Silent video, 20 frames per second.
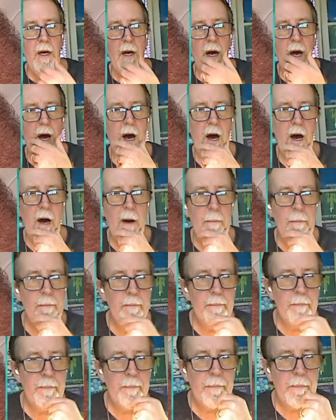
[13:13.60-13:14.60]

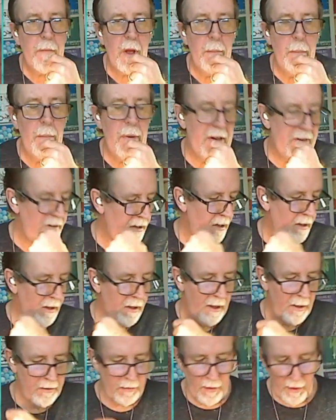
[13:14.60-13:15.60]
But
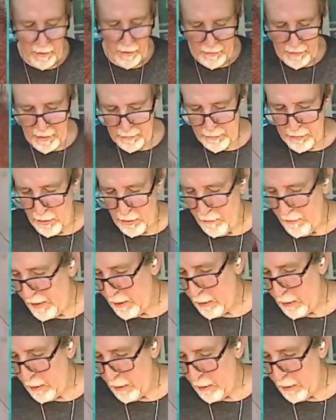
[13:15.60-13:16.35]
as far as that survey